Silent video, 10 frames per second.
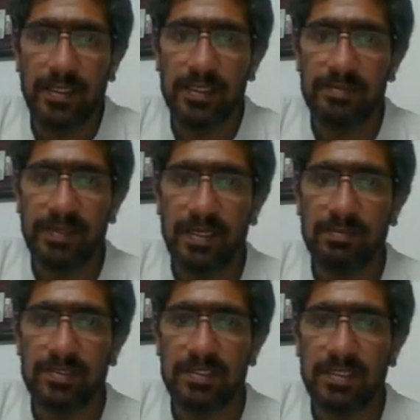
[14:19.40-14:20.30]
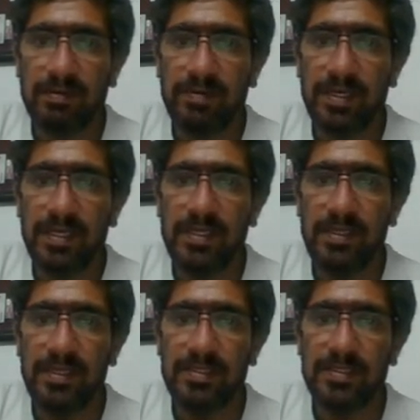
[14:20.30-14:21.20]
This becomes a 7 and
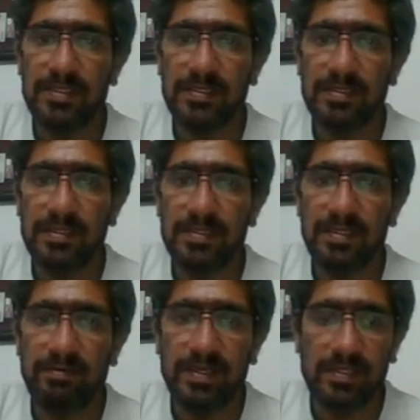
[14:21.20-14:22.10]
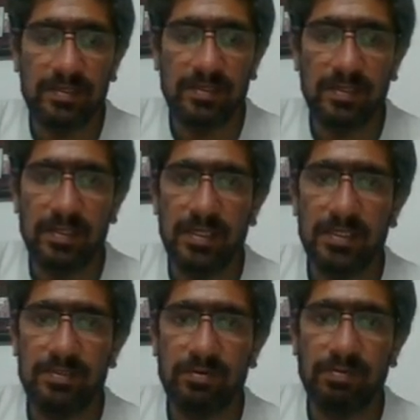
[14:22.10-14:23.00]
this is a 7. So
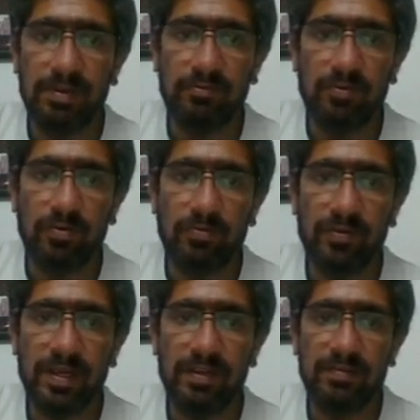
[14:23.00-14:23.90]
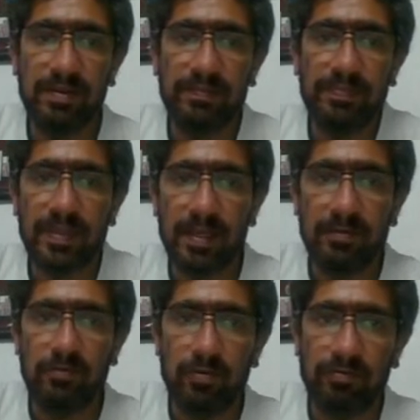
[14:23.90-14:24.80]
this would be a 4-5 and
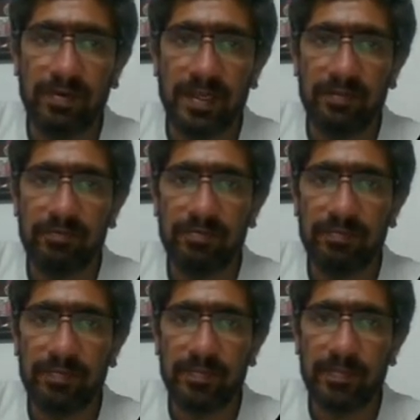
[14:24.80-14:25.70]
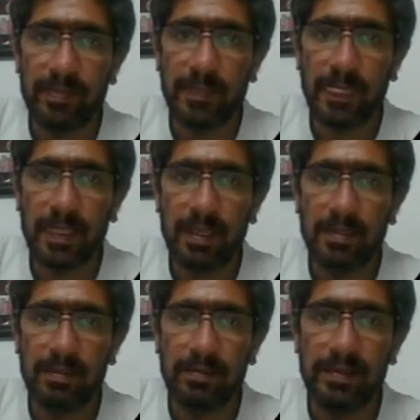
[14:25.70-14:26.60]
a 4-5.
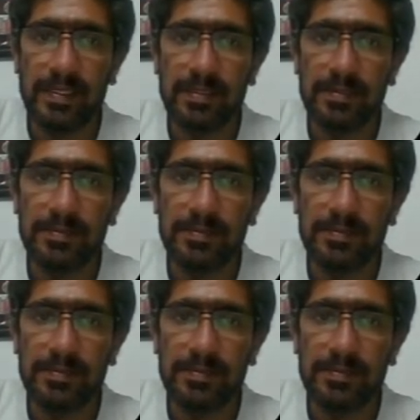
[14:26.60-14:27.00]
Alright?